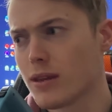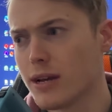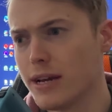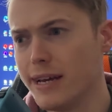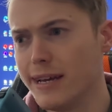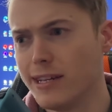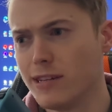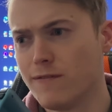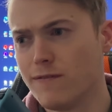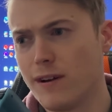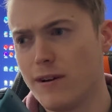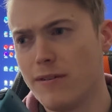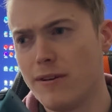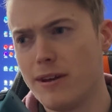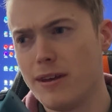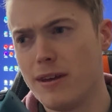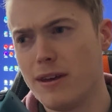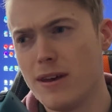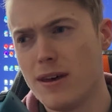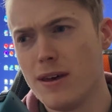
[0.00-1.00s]
it is
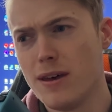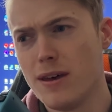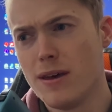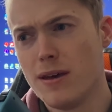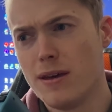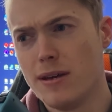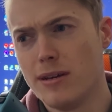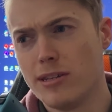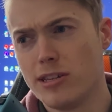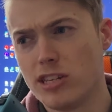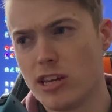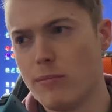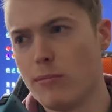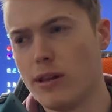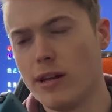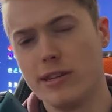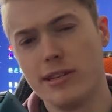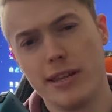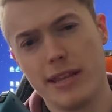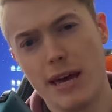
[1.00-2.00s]
very
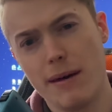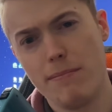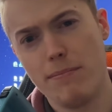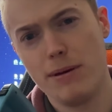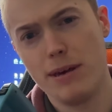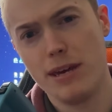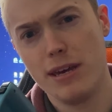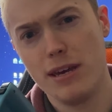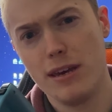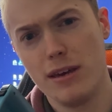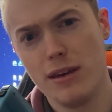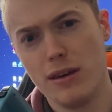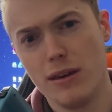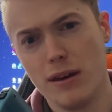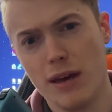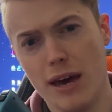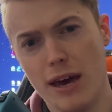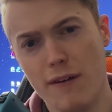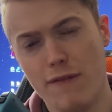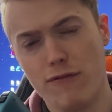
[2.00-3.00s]
similar to the
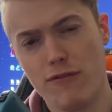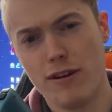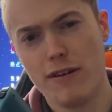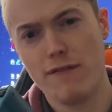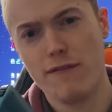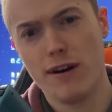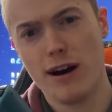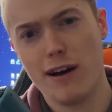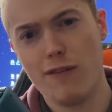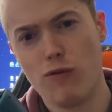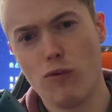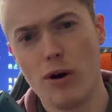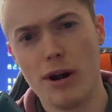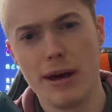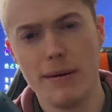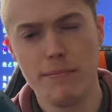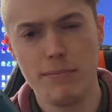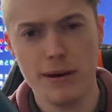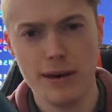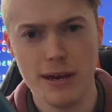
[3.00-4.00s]

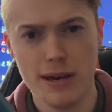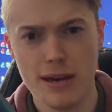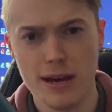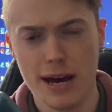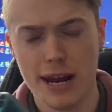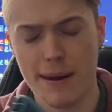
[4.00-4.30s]
MP351MP,